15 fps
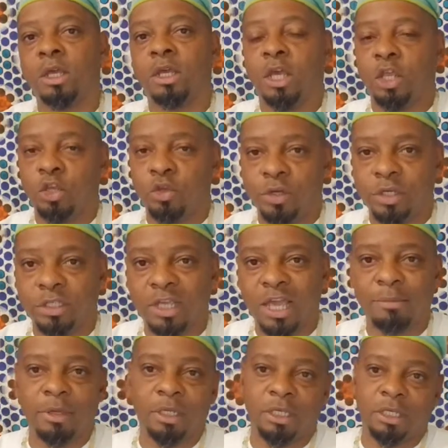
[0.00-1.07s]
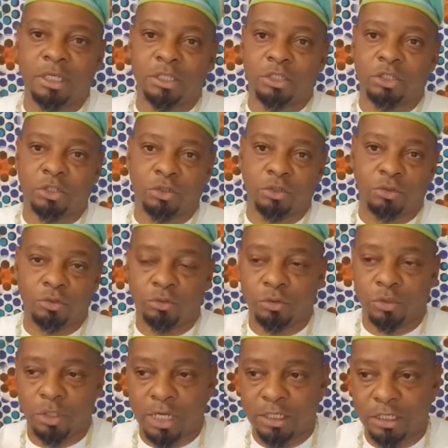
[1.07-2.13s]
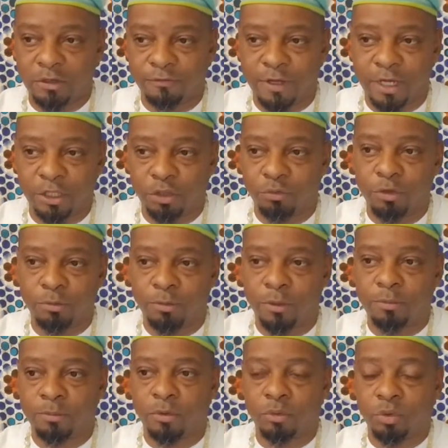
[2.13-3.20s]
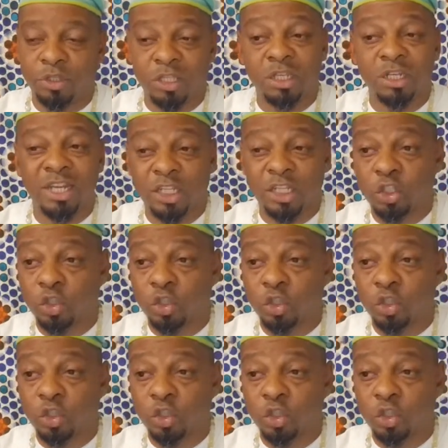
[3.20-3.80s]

and your assignment is to identify 3 people within the next